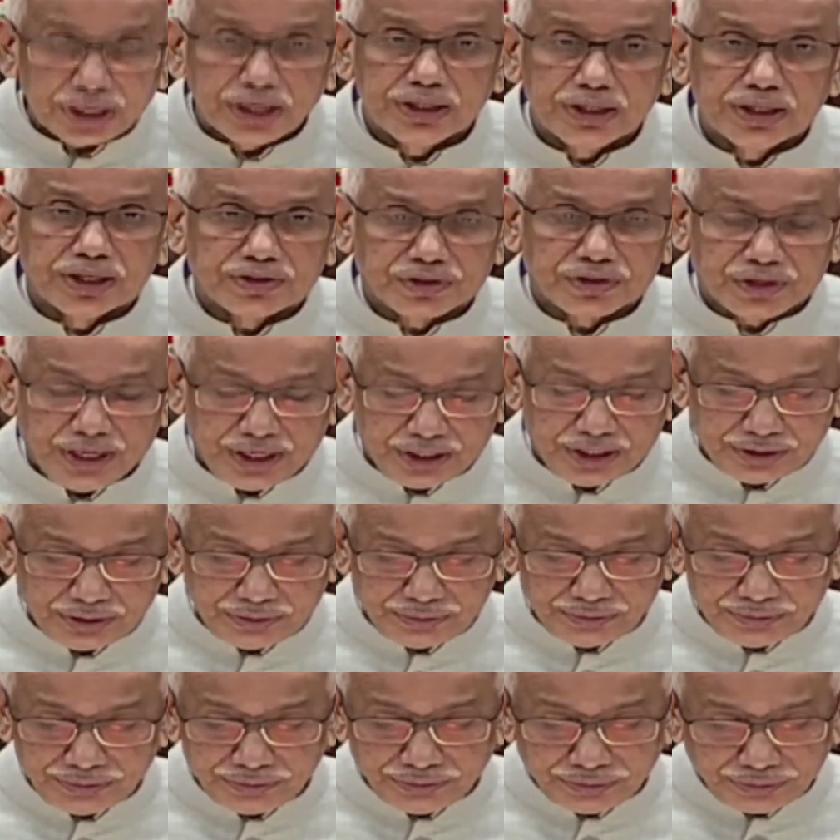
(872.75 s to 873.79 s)
in the state.
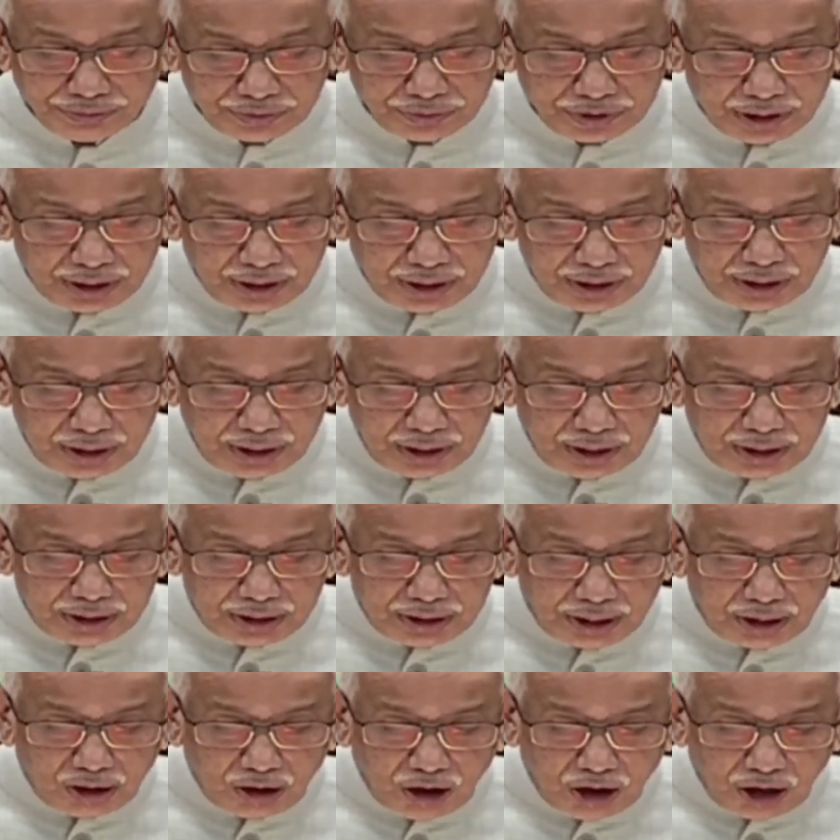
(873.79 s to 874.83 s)

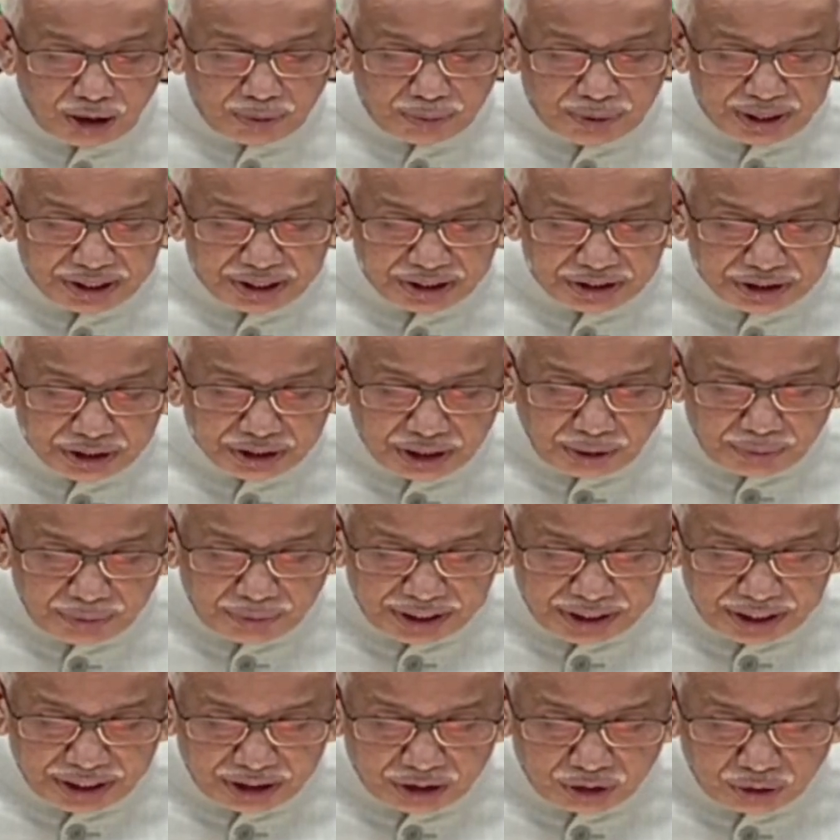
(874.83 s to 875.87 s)
The government is
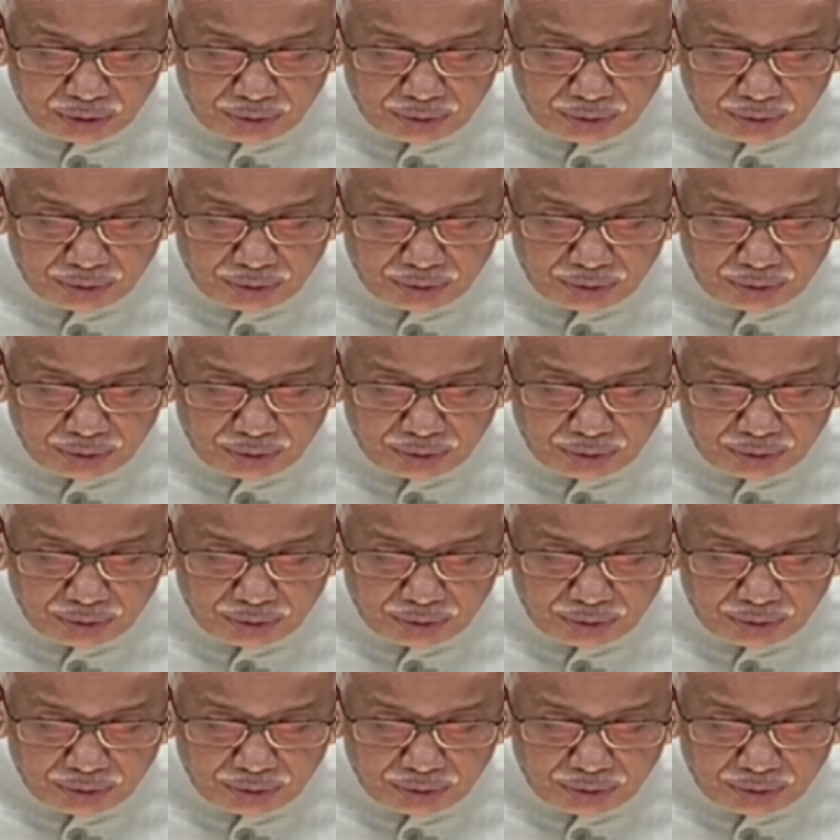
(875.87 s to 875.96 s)
committed